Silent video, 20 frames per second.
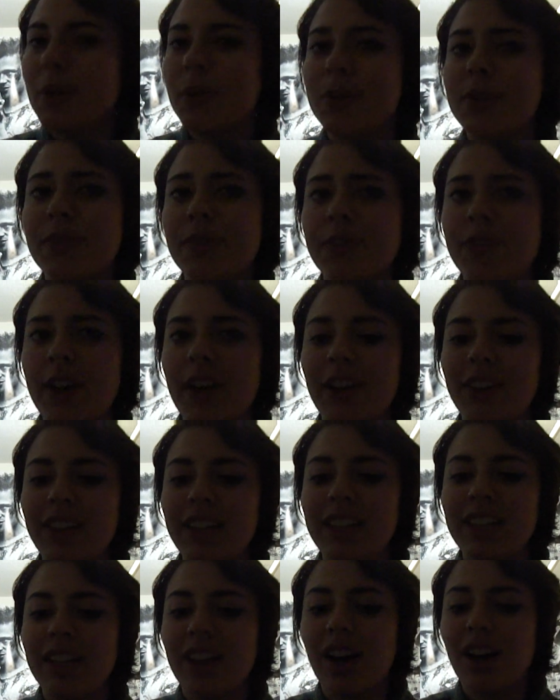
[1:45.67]
he was
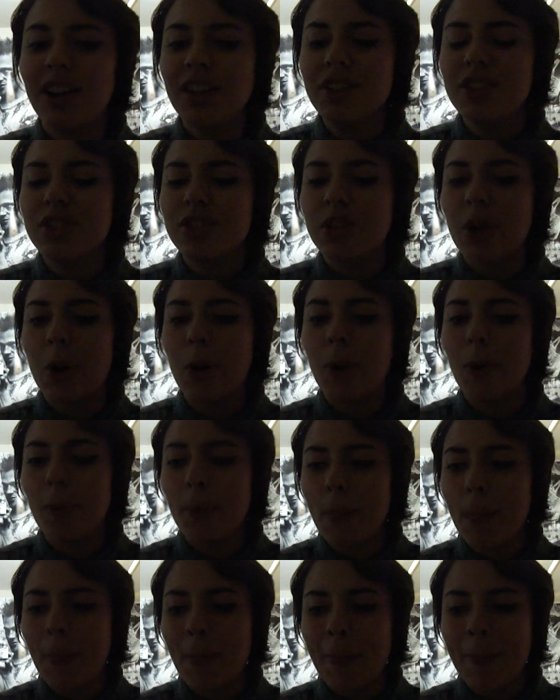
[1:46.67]
fairly young,
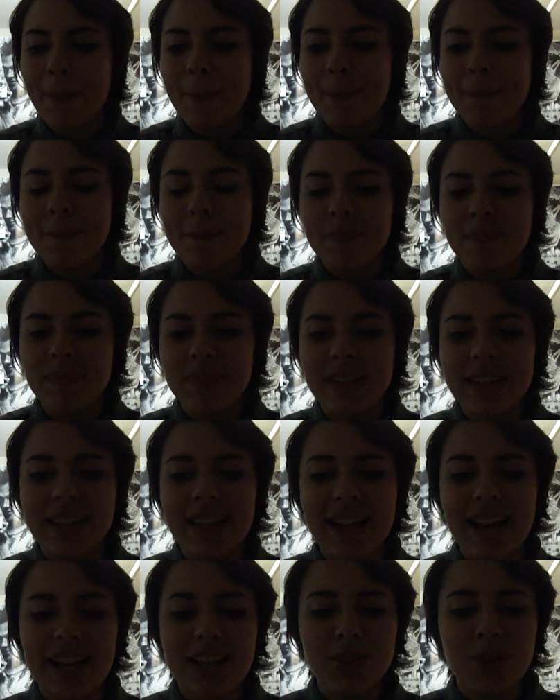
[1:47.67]
so
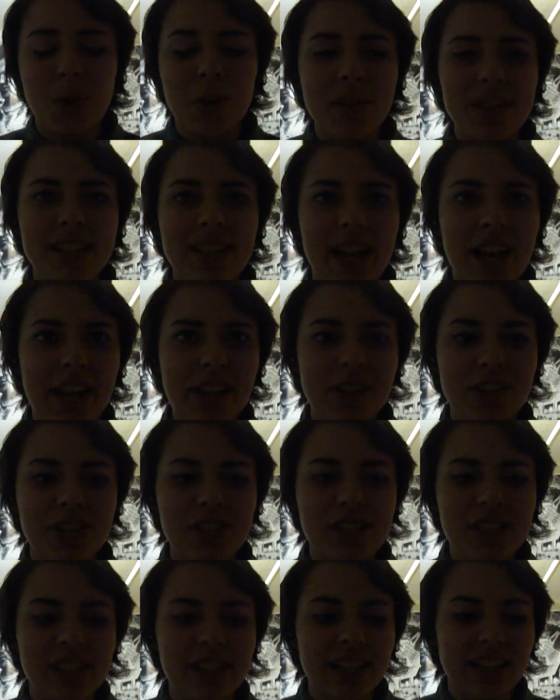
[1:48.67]
he has all this
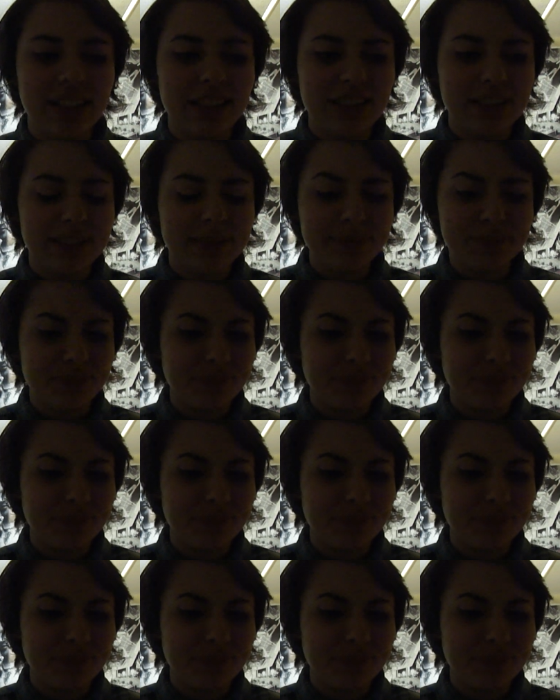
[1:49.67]
energy, and